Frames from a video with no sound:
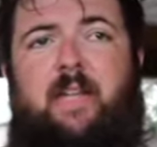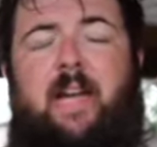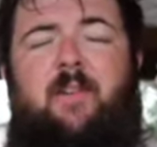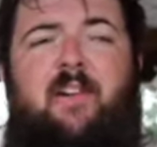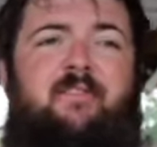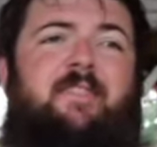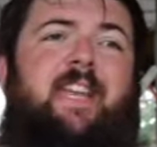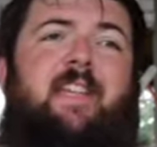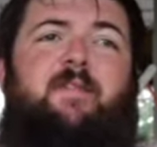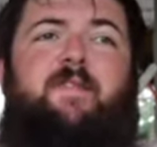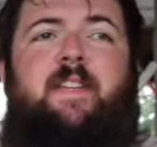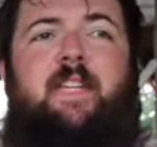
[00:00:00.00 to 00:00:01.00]
now you have
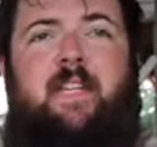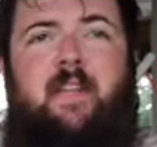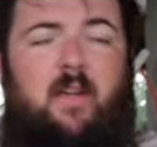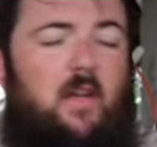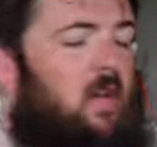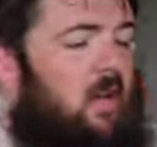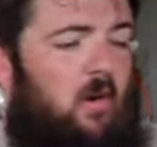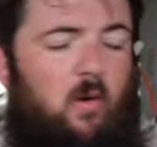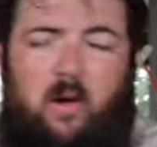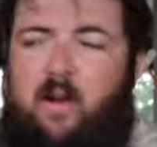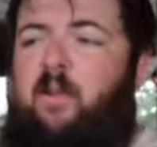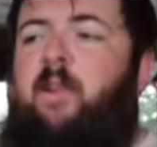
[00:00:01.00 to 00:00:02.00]
10 feet,
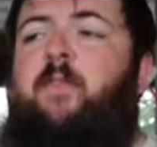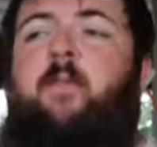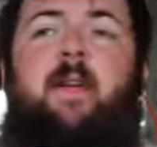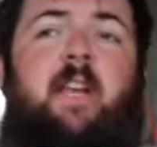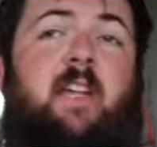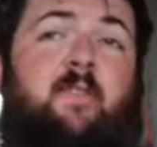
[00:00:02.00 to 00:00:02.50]
or however many.